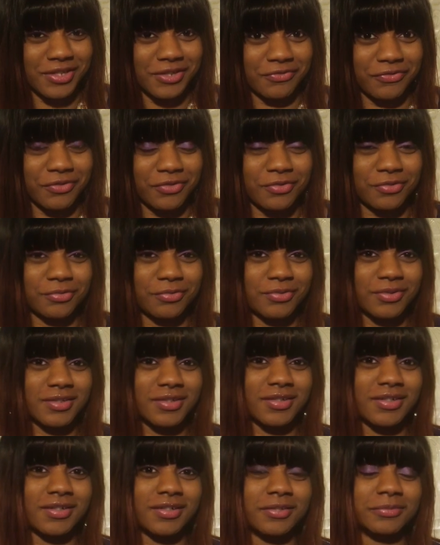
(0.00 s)
difficult
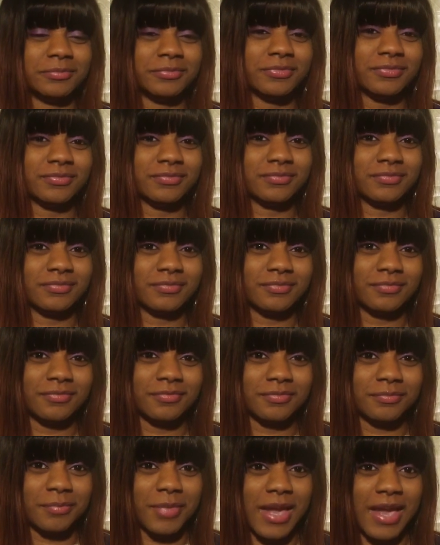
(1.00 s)

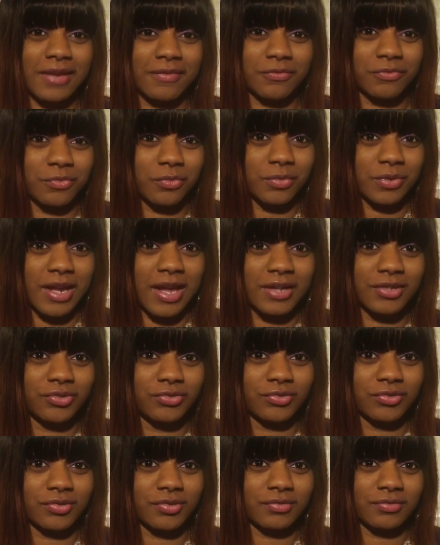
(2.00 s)
back from when I
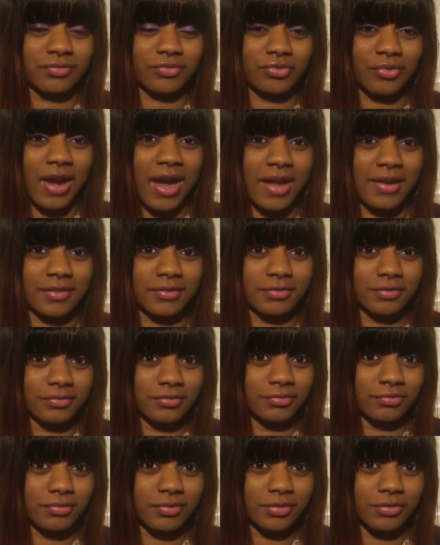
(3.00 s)
used to try to
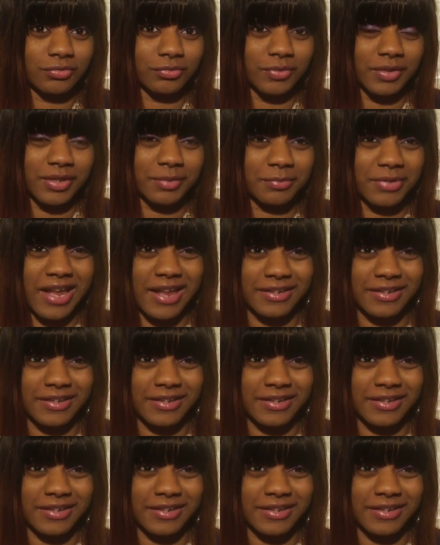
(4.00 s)
do glue-in,